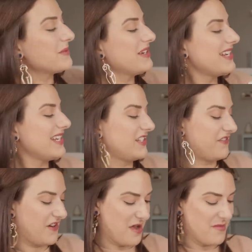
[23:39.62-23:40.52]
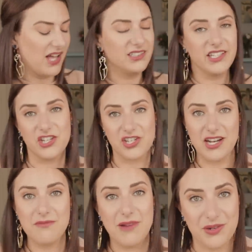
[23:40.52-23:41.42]
one is from
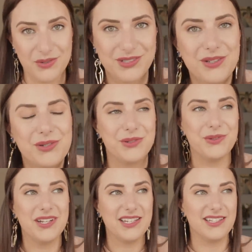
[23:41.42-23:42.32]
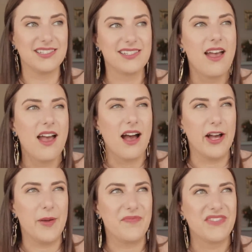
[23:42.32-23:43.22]
Alicia Mangold, who is,
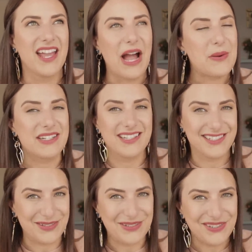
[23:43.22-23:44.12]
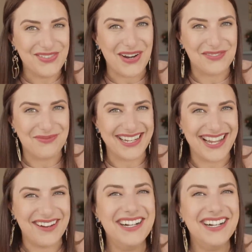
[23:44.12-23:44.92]
um, I would consider her a friend of mine now.